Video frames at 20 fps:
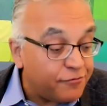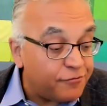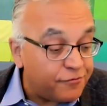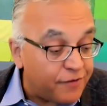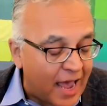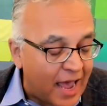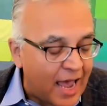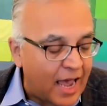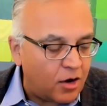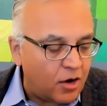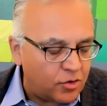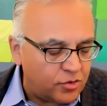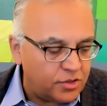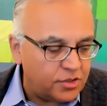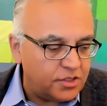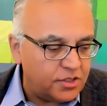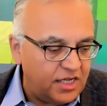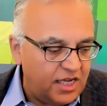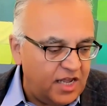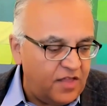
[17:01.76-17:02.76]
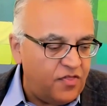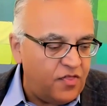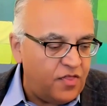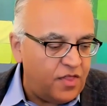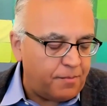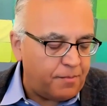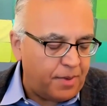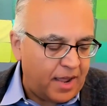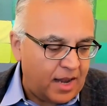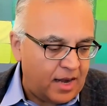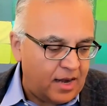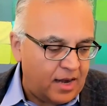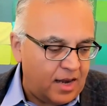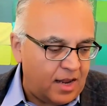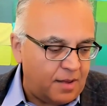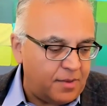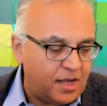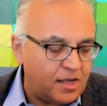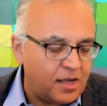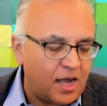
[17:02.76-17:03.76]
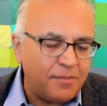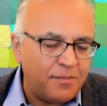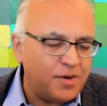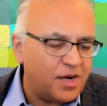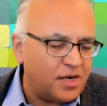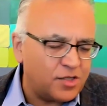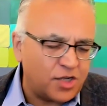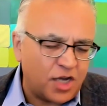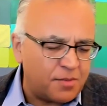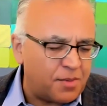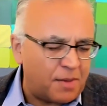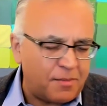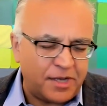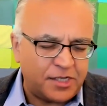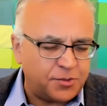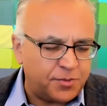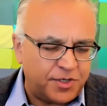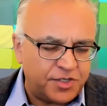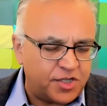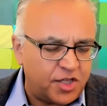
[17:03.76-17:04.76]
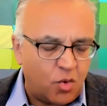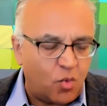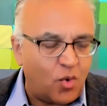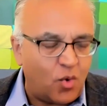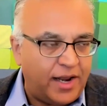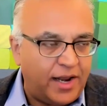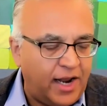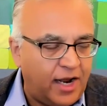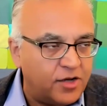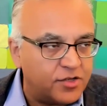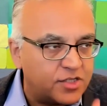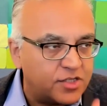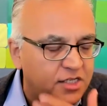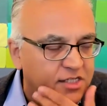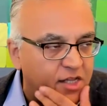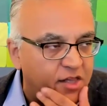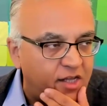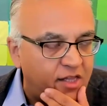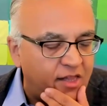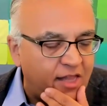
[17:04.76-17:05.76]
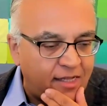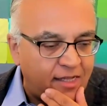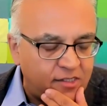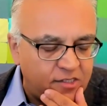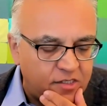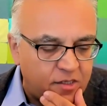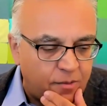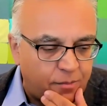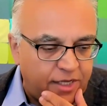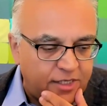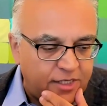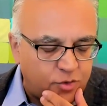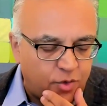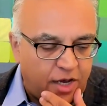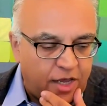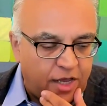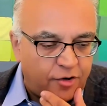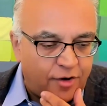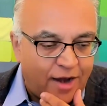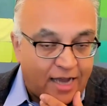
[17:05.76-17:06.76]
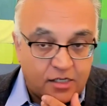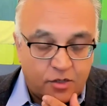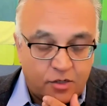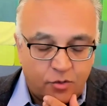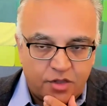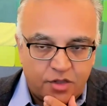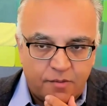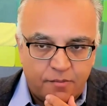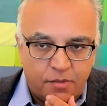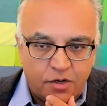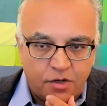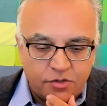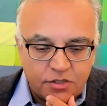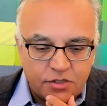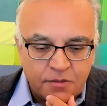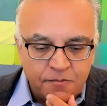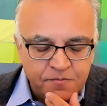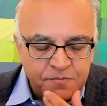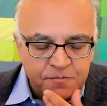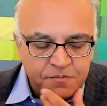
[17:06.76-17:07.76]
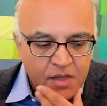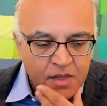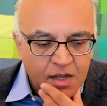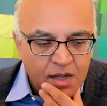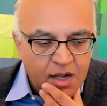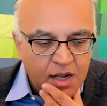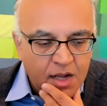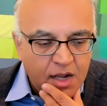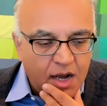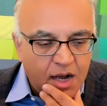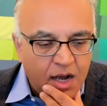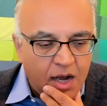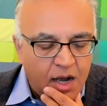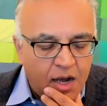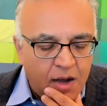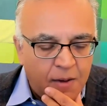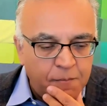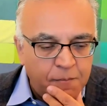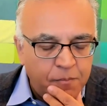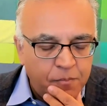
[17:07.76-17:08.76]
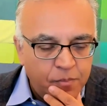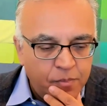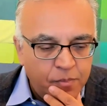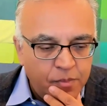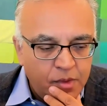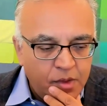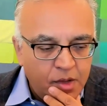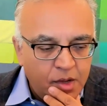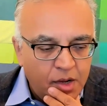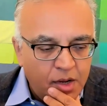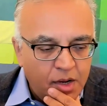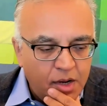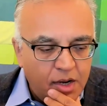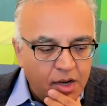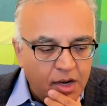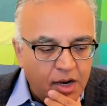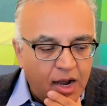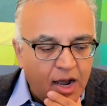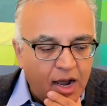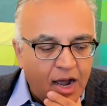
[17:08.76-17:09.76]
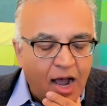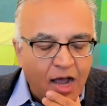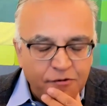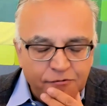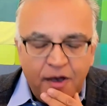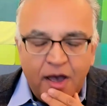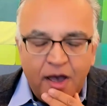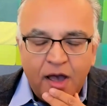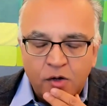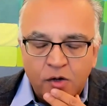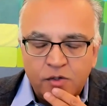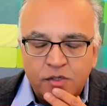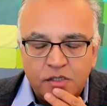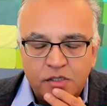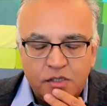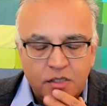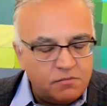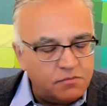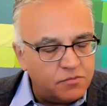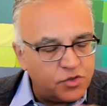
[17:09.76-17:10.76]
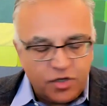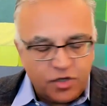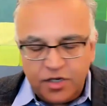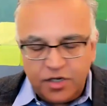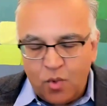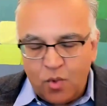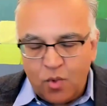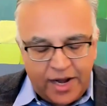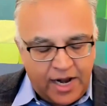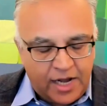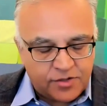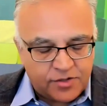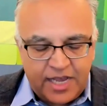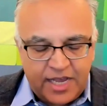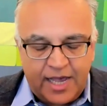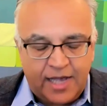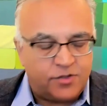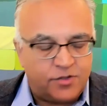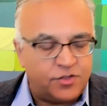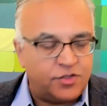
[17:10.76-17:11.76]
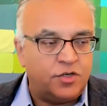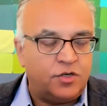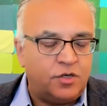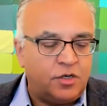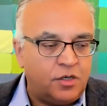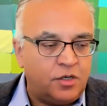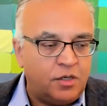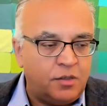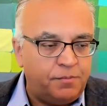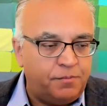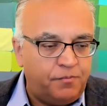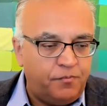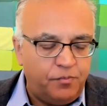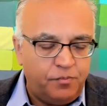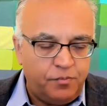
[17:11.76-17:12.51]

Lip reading: found in the pandemic, I'm going to talk about my experience at the White House because I think that's the place where I interacted with them most. I found certainly White House counsel,